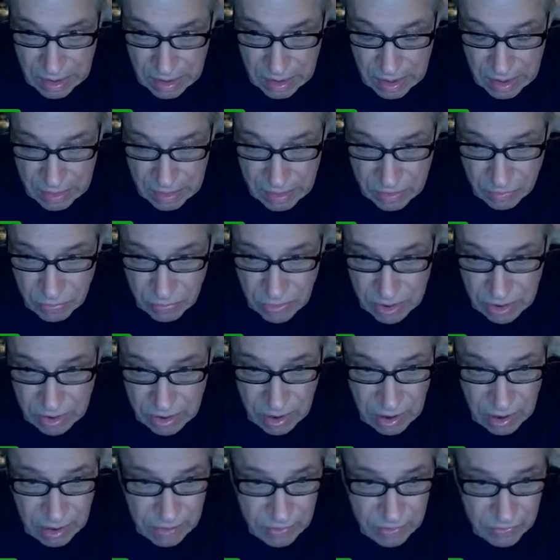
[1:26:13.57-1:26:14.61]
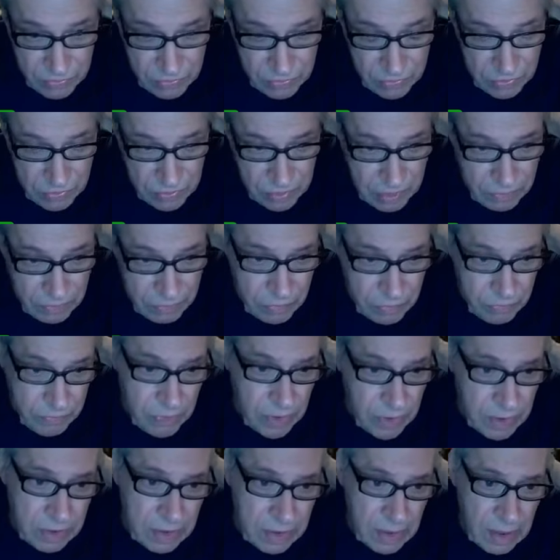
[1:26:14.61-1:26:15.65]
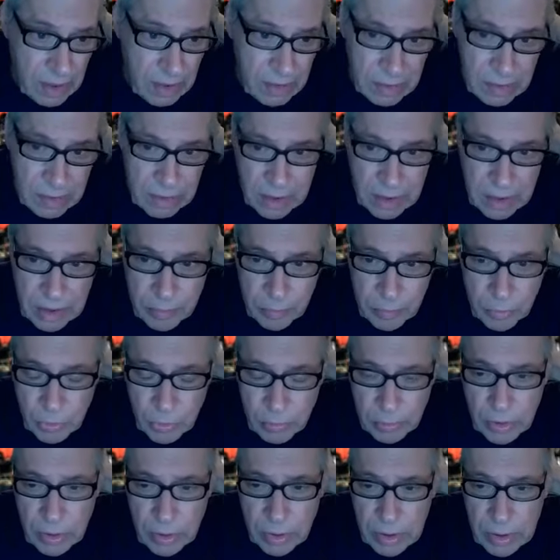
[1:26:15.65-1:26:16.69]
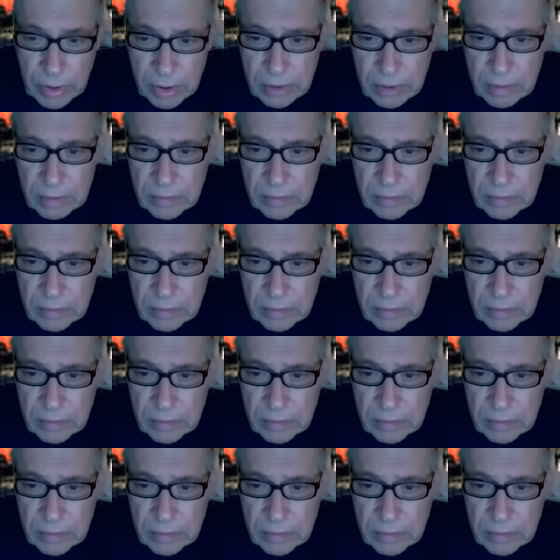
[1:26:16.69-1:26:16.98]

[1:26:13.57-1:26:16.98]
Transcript: at 0.3 of a fatality per million.